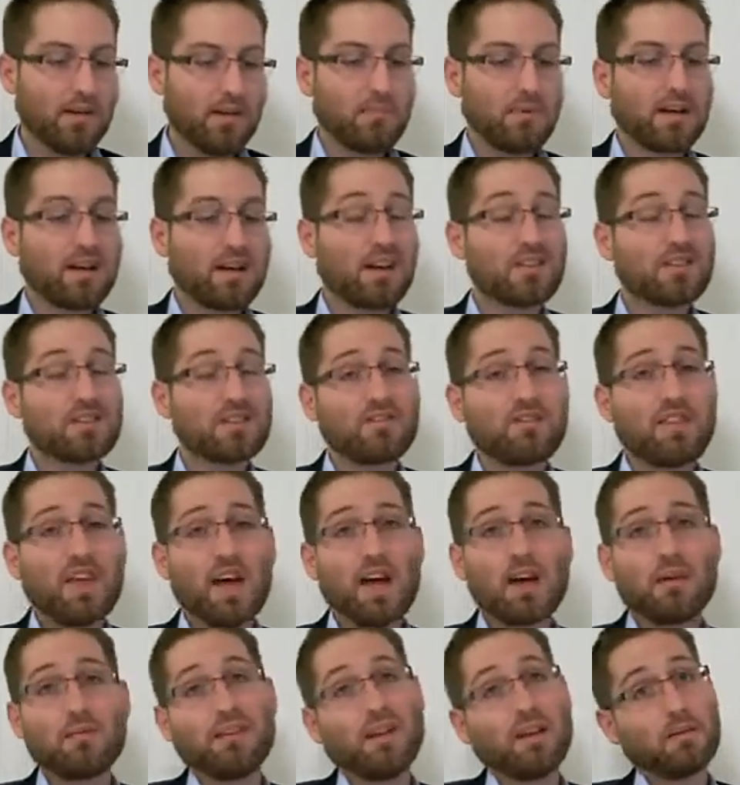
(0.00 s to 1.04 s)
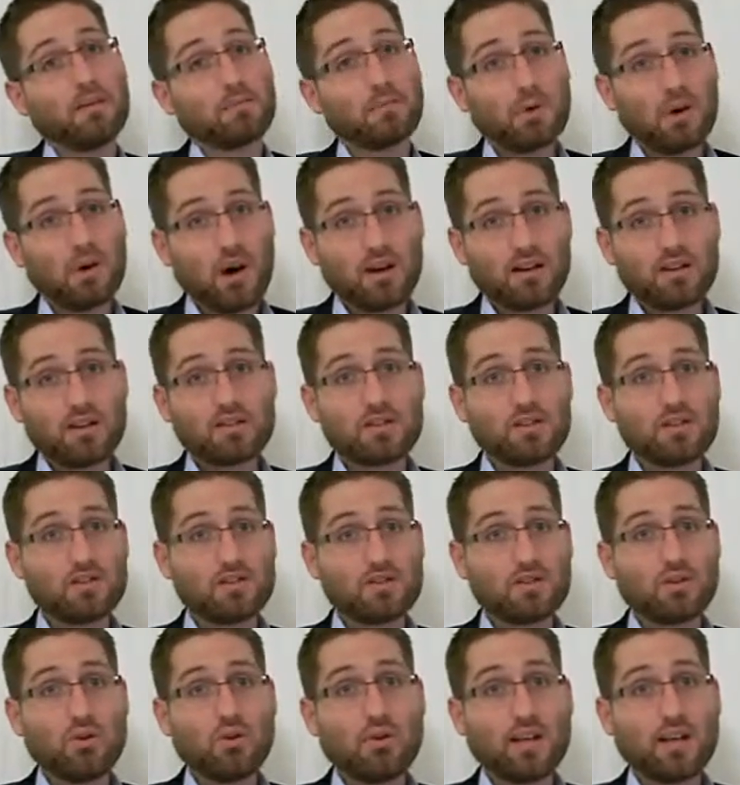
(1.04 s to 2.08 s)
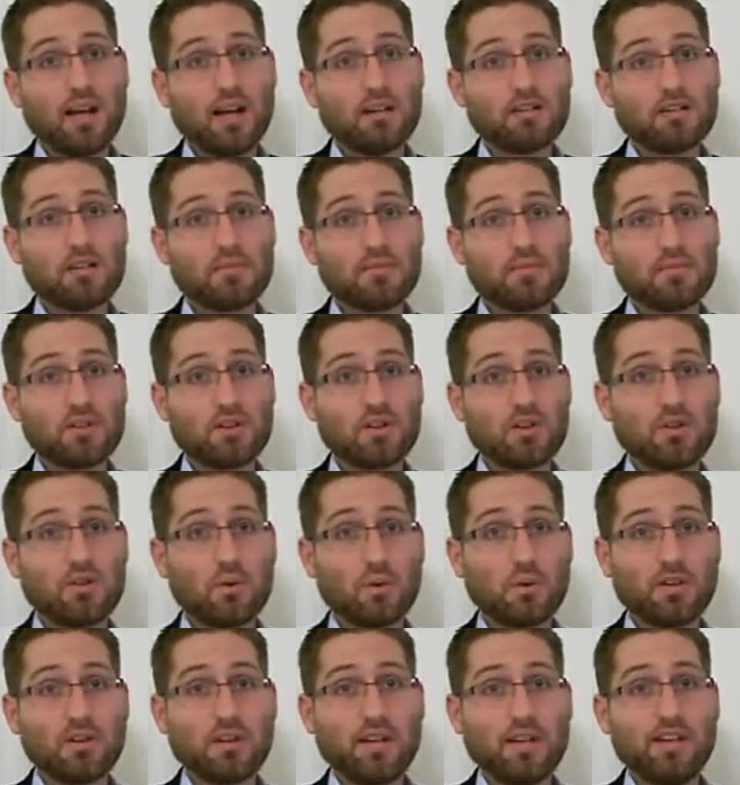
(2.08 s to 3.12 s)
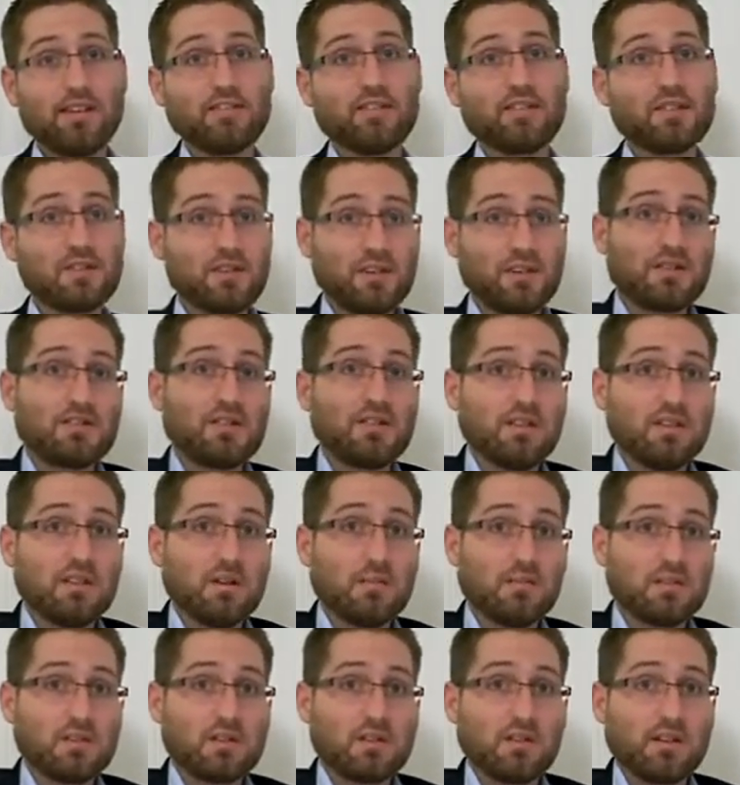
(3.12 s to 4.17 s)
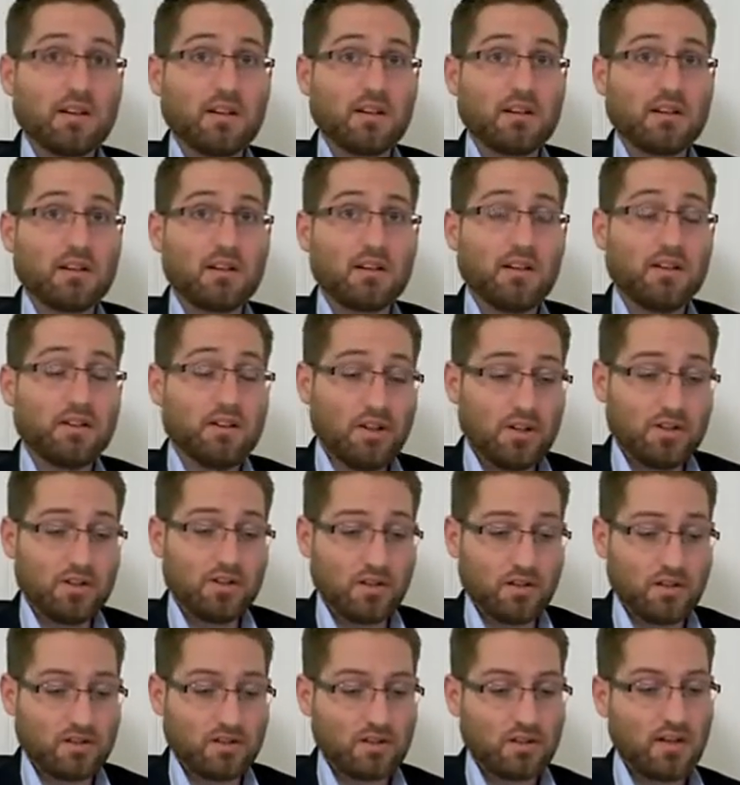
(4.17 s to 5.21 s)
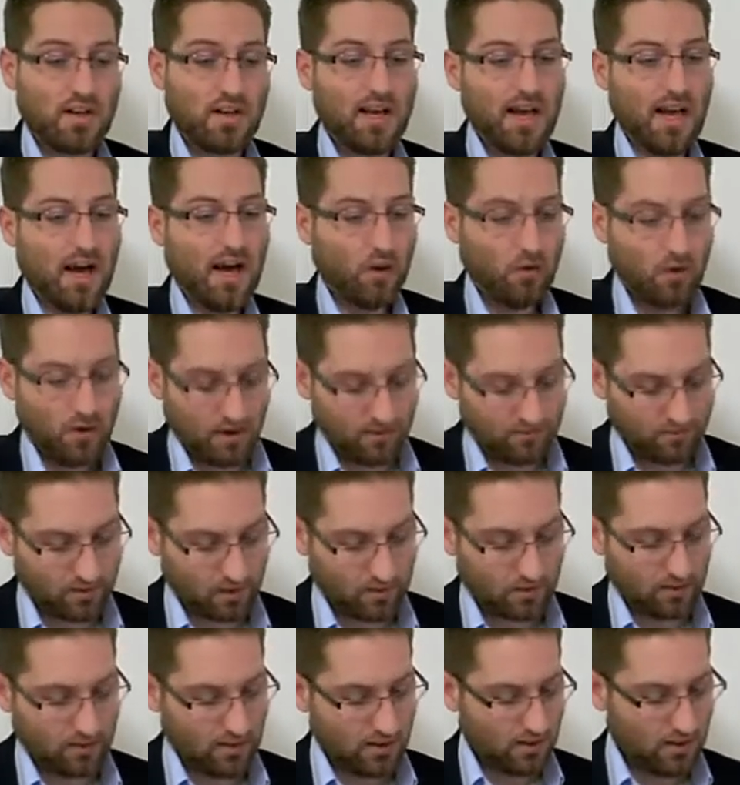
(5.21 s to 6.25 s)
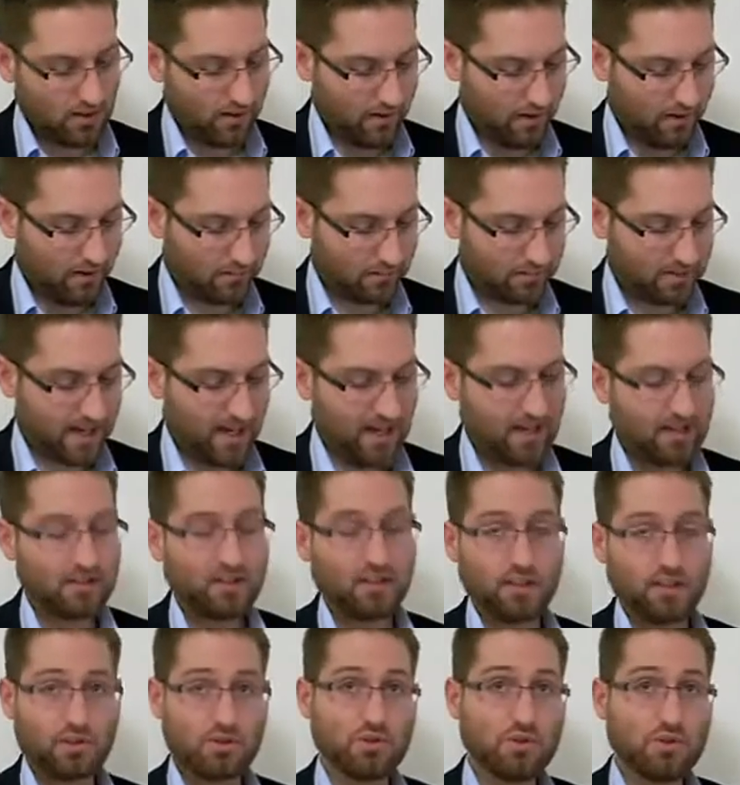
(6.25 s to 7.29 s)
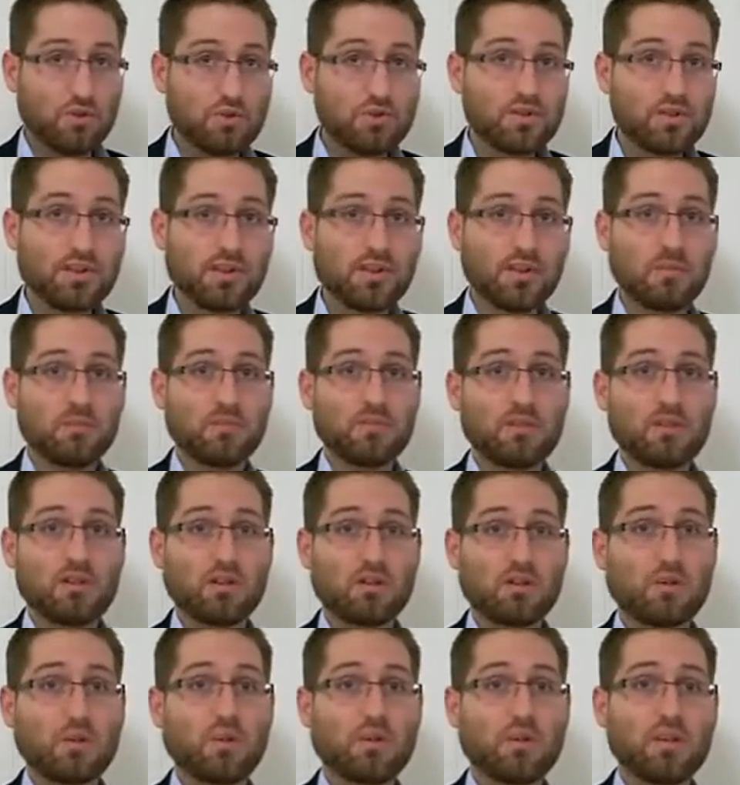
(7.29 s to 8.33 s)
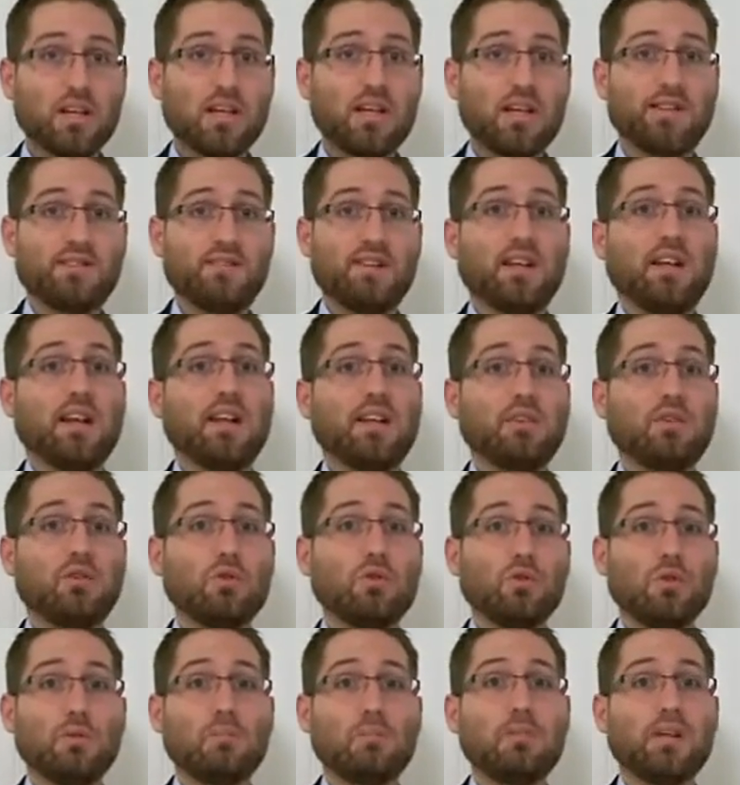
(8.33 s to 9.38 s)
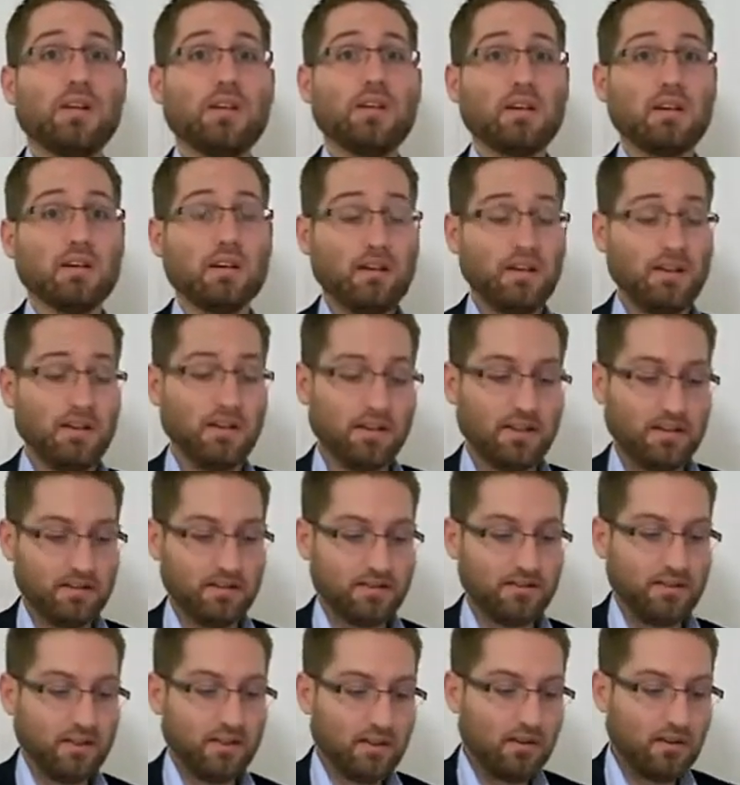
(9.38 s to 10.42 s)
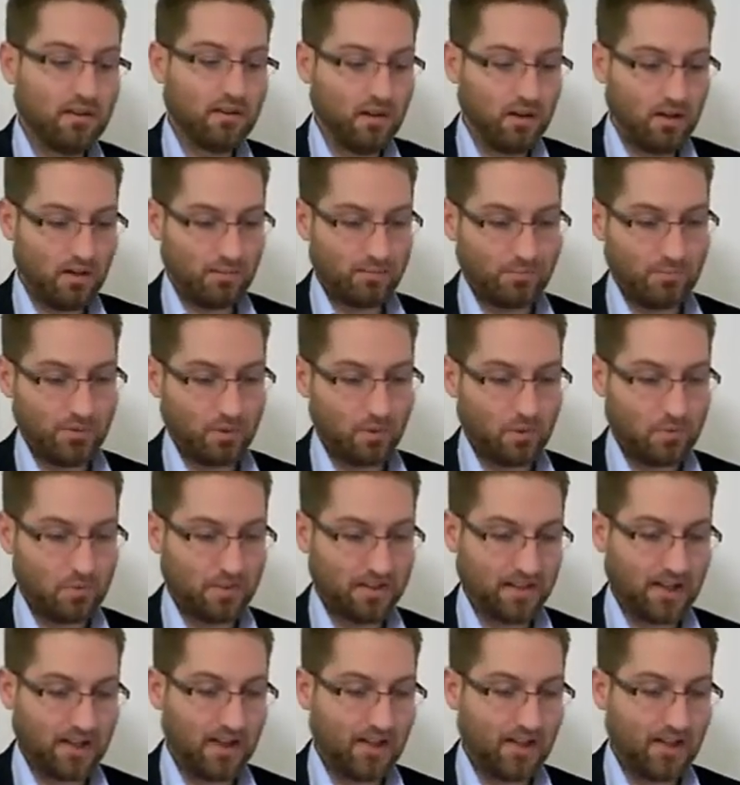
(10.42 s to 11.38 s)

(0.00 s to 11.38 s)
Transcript: Because of that, like, Protestants don't count them as authoritative because they see them as later additions. However, Catholics do see them as authoritative, and they do appear in the Roman